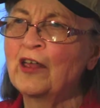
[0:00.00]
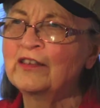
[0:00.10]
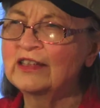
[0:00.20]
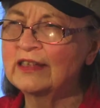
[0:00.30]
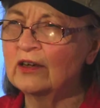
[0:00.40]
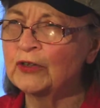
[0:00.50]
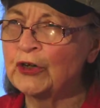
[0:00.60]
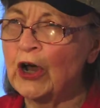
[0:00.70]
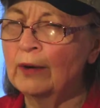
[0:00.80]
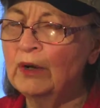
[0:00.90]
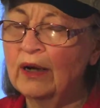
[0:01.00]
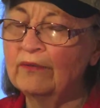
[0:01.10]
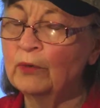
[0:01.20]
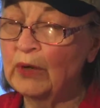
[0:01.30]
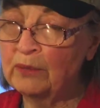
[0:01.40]
sell job
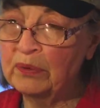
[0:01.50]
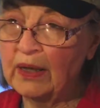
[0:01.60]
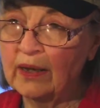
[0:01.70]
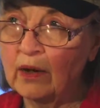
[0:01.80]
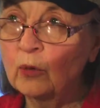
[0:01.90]
of the red plan.